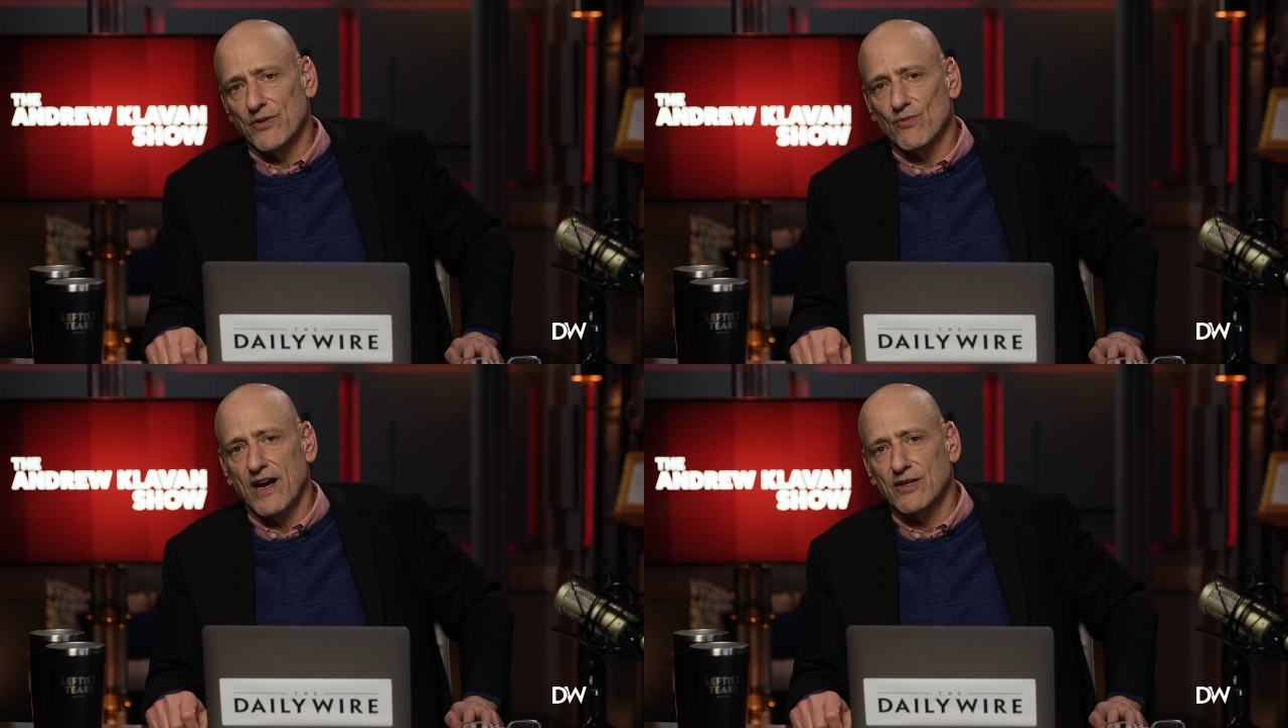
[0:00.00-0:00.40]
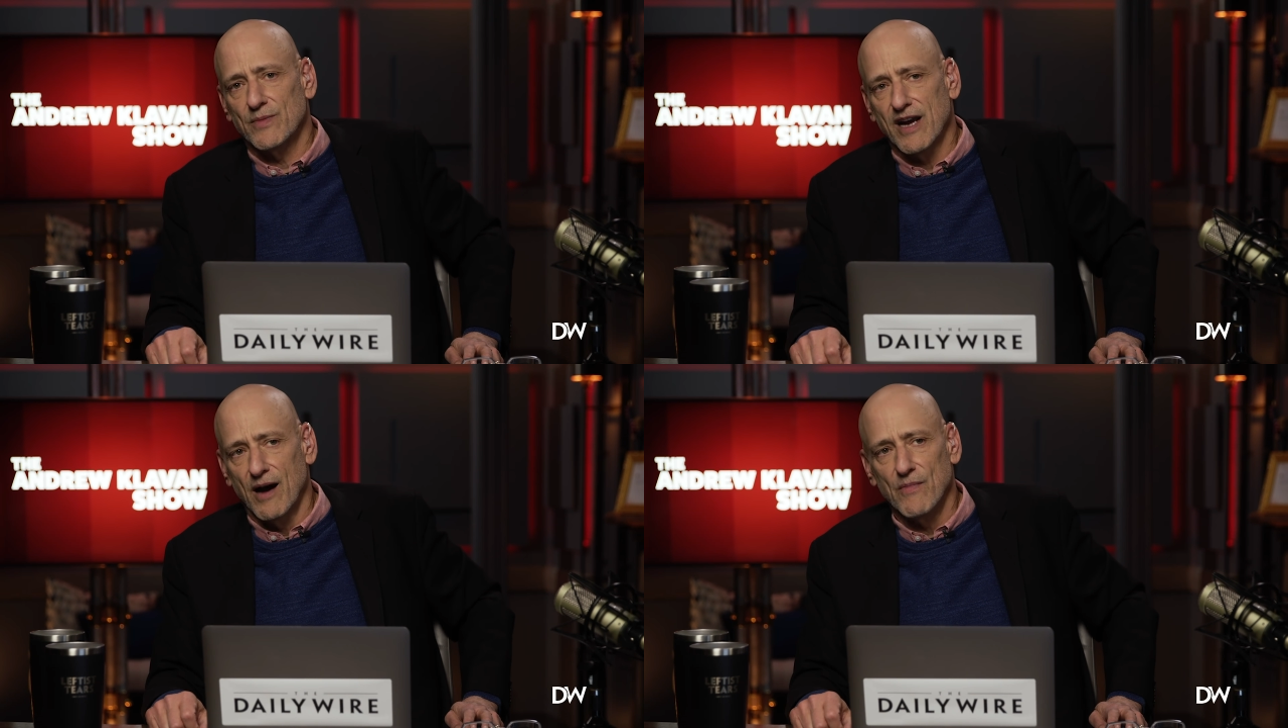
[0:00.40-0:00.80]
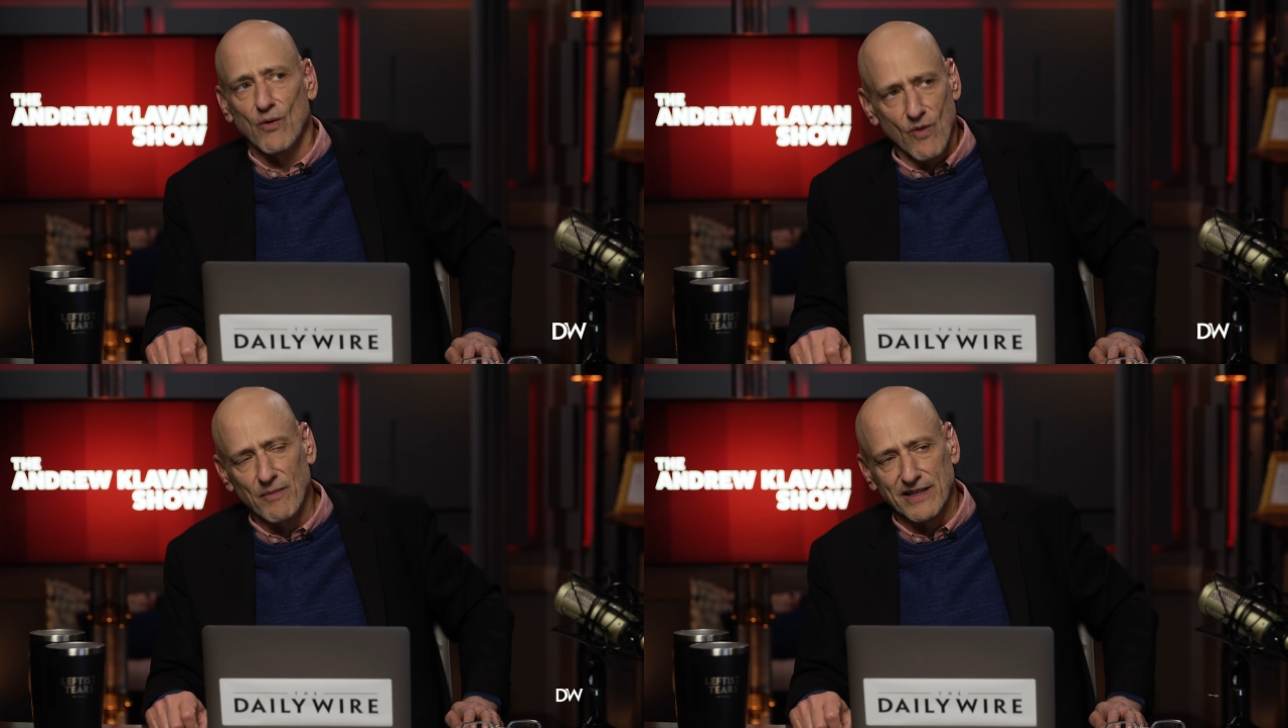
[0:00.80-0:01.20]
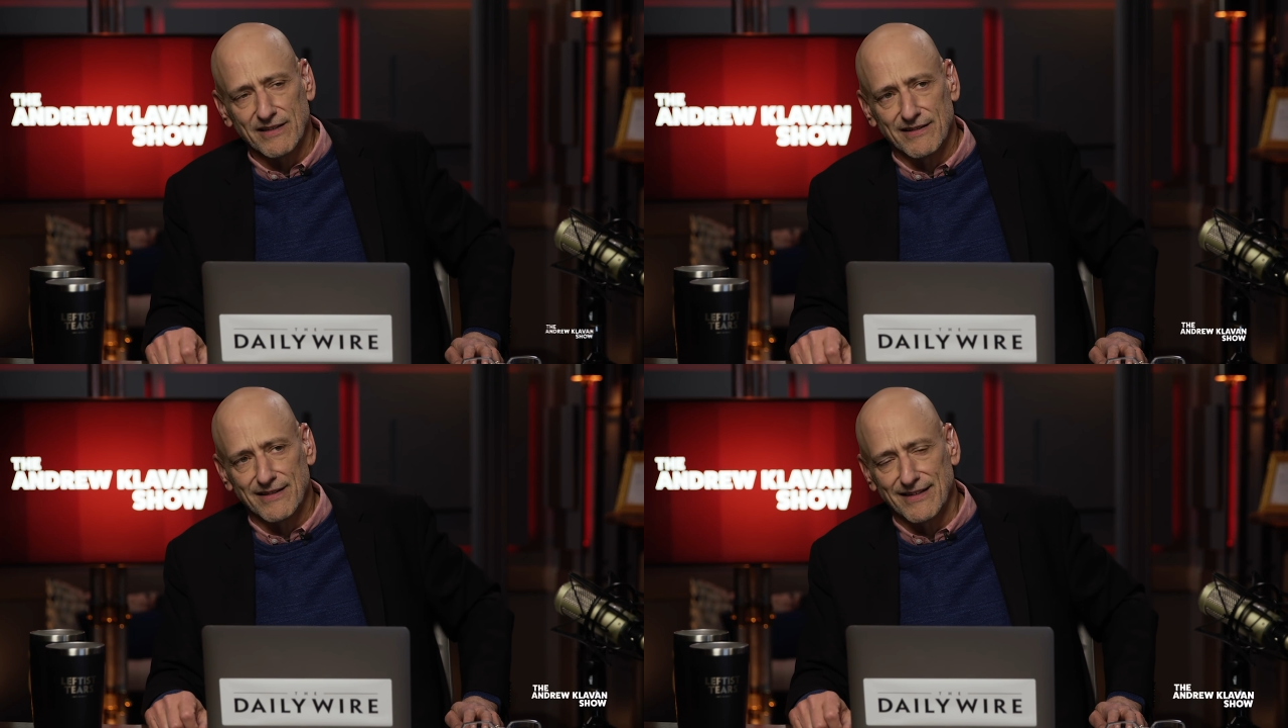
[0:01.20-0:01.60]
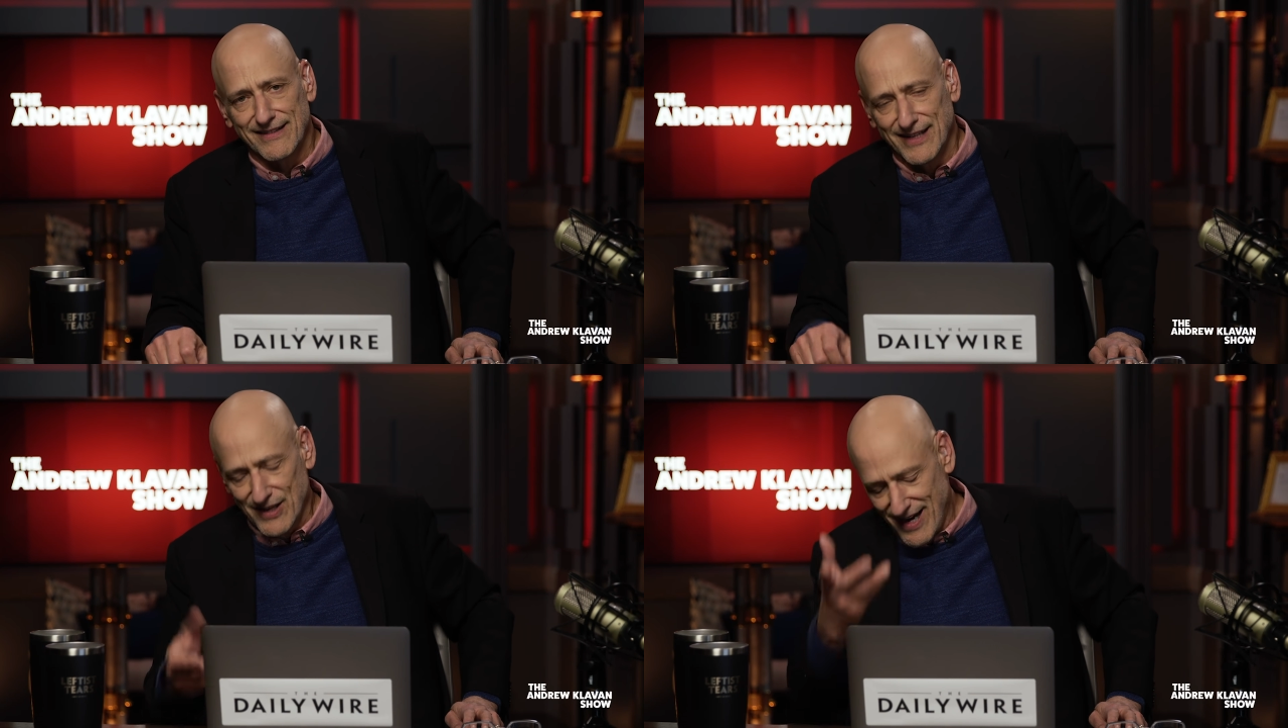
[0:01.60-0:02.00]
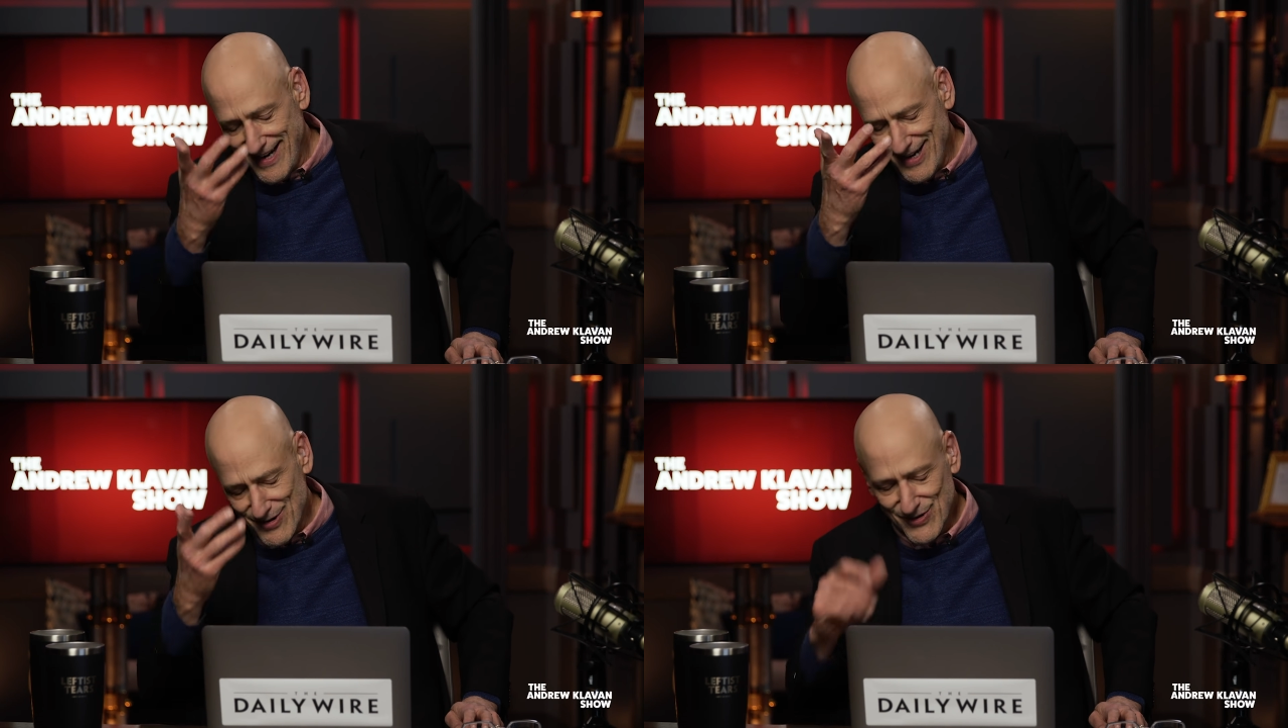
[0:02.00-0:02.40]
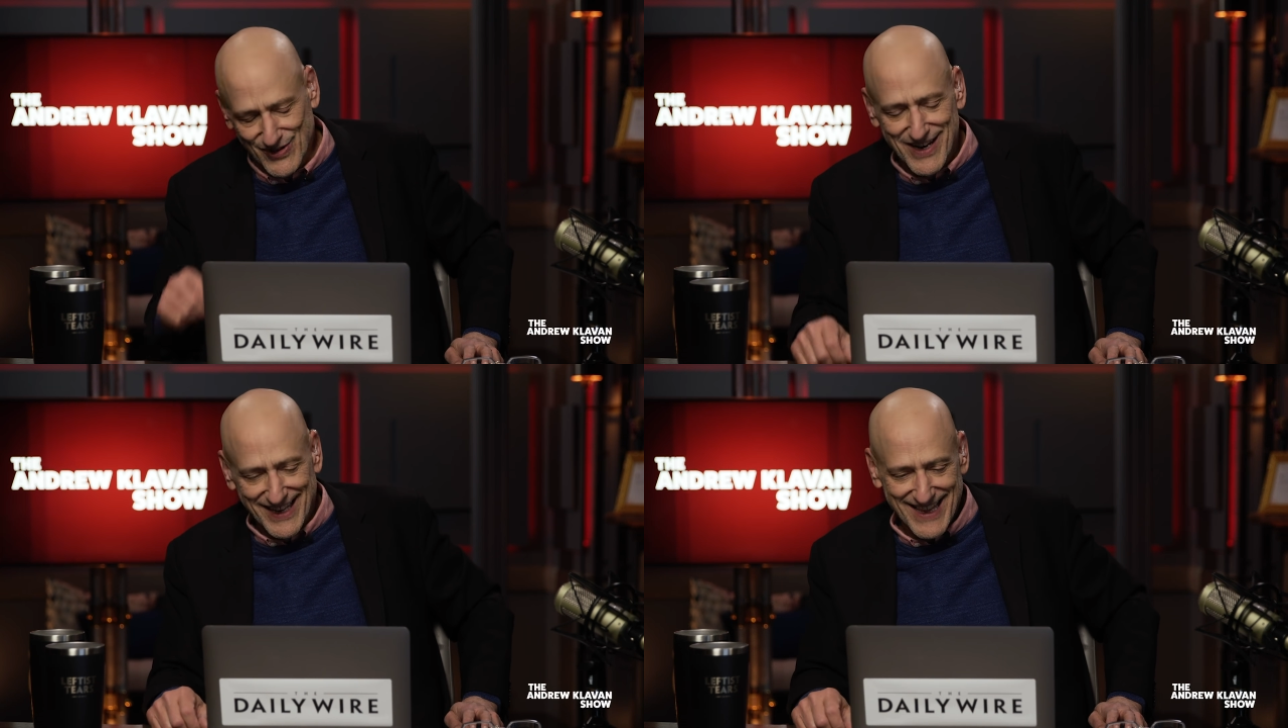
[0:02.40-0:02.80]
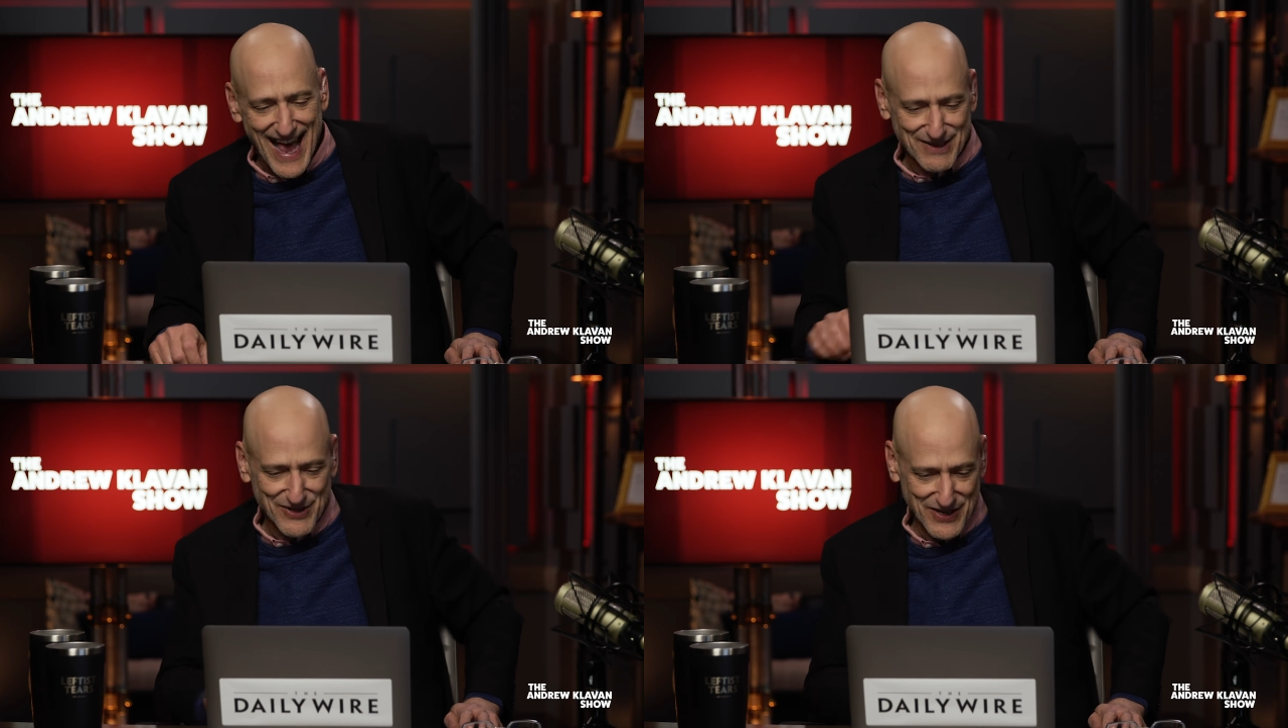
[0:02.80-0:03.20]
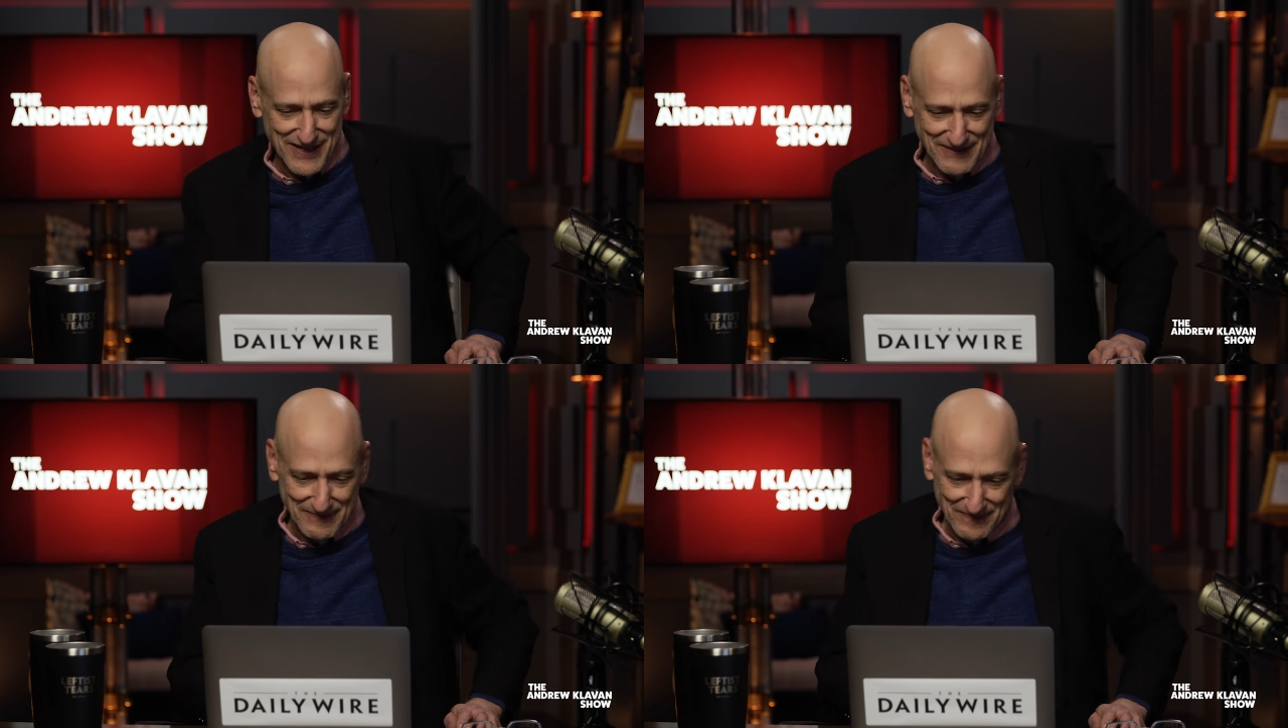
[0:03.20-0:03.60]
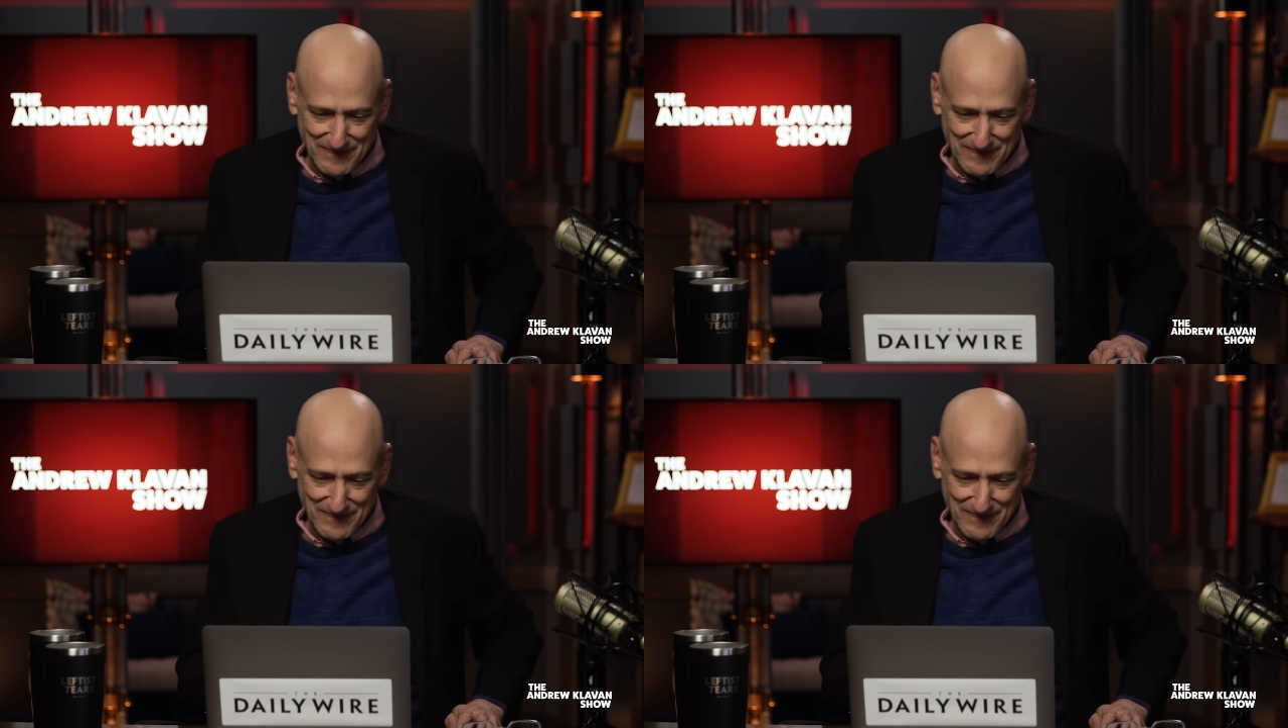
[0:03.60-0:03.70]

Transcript: right to become a woman. Here's that scene.